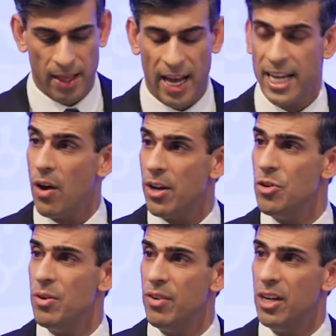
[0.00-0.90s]
And our
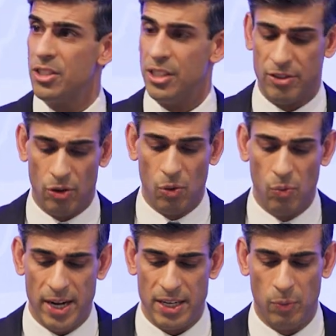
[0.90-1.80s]
universities are
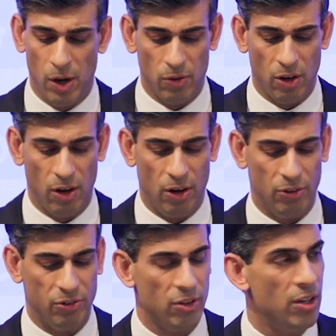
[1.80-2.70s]
already world
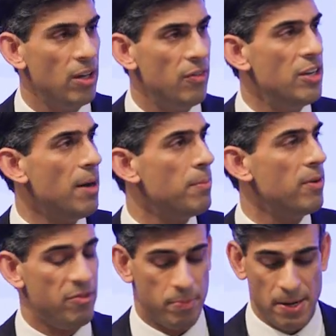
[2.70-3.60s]
class. The
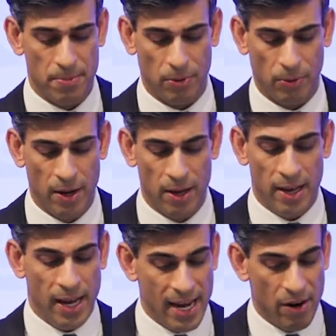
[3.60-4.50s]
number of people
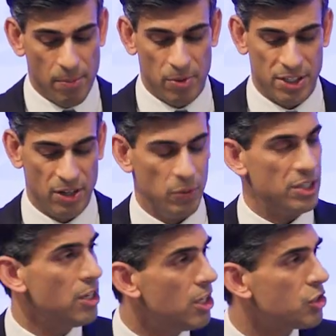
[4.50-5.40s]
here in Britain
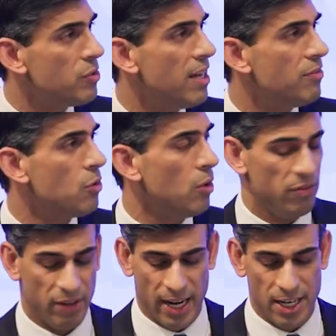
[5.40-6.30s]
with tertiary level
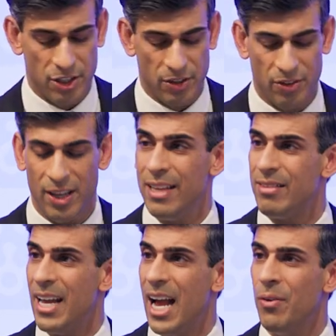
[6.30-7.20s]
qualifications
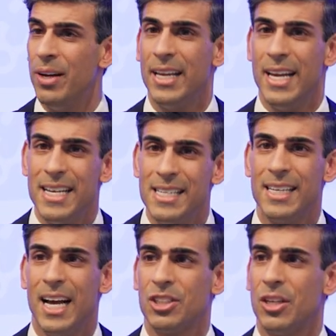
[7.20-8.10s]
is now at
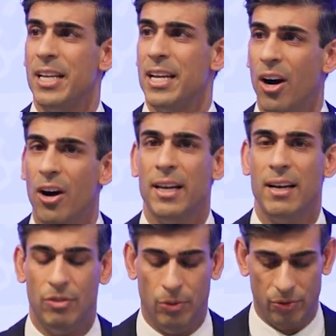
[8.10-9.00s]
internationally high
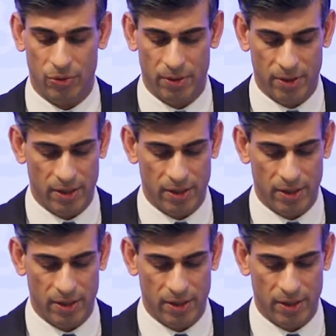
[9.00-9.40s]
levels.